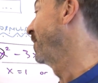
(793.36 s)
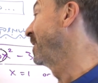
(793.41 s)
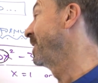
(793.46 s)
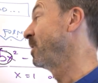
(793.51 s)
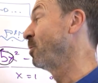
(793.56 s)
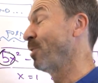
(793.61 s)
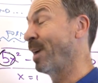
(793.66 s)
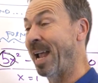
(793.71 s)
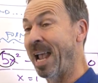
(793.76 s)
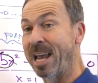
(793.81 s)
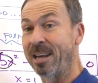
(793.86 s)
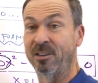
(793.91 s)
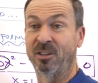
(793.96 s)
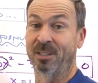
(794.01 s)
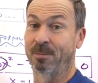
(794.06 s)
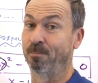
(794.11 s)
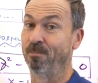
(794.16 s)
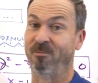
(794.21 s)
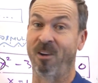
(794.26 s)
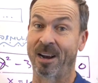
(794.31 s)
this in your head and
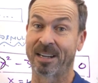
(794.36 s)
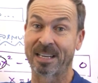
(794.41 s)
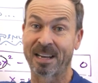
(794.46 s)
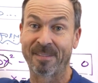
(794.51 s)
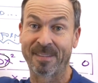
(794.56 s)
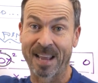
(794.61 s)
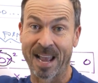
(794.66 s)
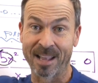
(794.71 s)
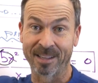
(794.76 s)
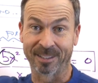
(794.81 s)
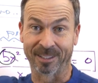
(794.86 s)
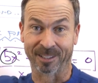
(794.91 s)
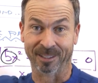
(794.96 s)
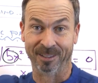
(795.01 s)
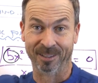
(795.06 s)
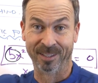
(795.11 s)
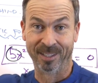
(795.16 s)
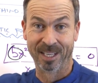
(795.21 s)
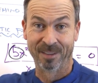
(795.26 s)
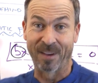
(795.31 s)
just write down the answer.
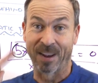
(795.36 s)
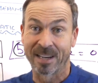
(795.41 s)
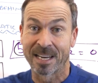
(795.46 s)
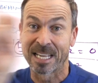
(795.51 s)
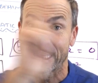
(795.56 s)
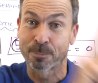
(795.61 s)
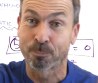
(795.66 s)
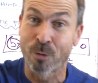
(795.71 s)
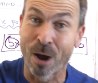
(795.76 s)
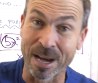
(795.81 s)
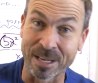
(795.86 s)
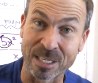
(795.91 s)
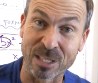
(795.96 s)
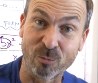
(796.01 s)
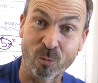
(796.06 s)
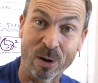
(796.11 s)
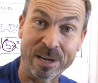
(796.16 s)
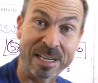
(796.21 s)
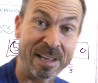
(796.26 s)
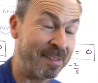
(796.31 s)
In fact, let's
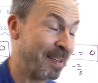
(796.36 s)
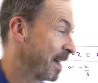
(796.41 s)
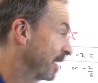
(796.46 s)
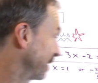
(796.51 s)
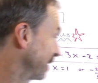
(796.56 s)
practice writing down the